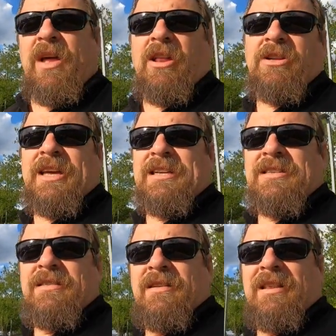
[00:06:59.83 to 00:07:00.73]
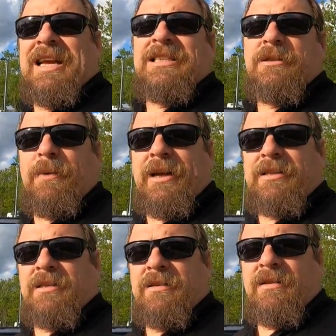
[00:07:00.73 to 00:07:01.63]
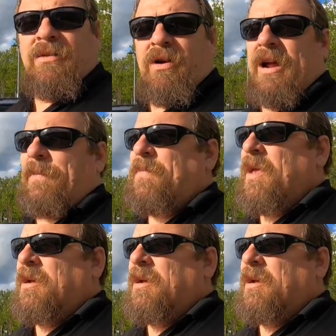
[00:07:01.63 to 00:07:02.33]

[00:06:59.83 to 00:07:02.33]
Other things, license plates, right?